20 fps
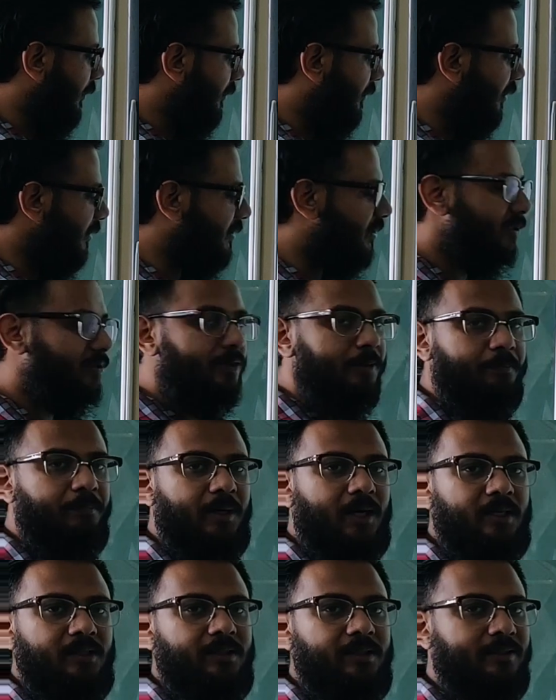This is the
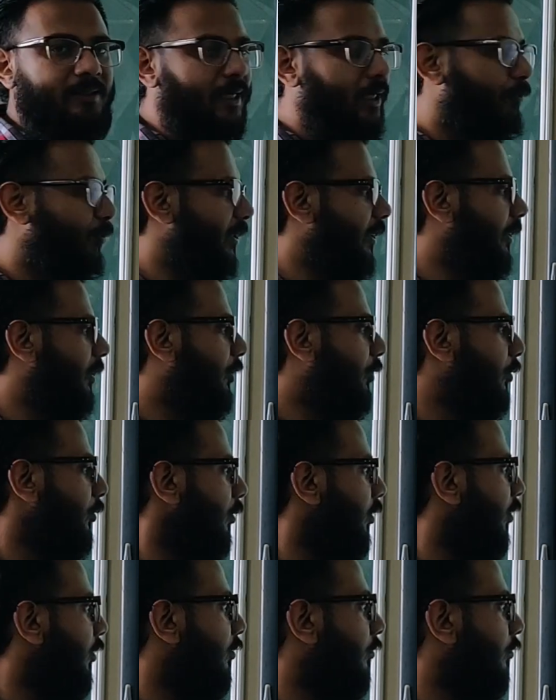part that we need to